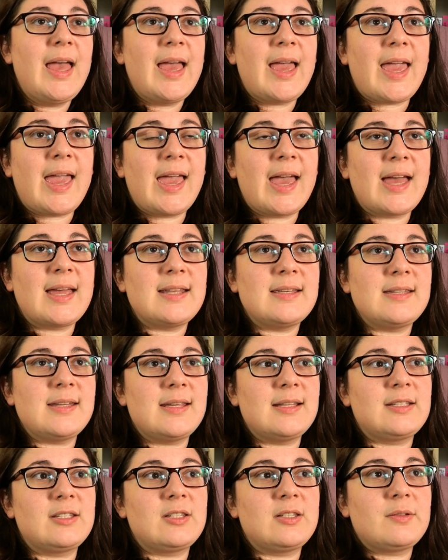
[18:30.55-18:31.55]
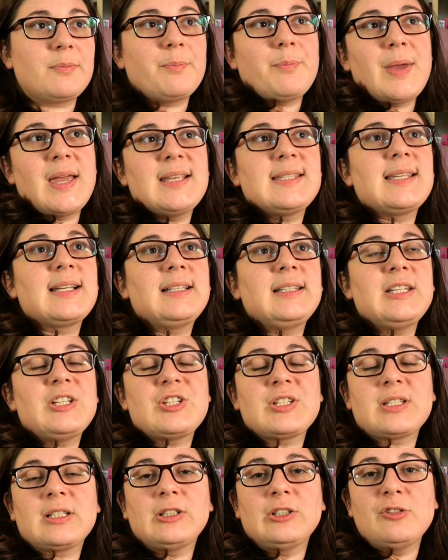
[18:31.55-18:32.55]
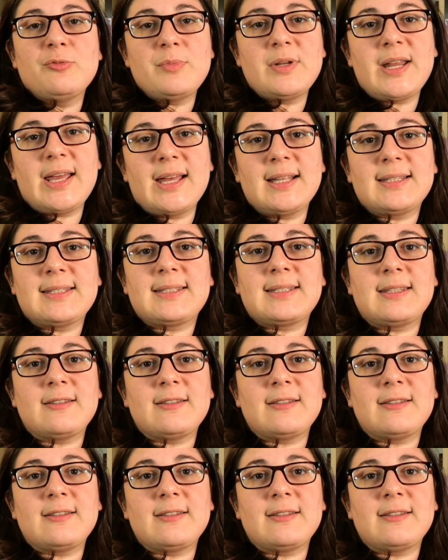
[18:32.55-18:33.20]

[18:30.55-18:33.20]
and it basically just illuminates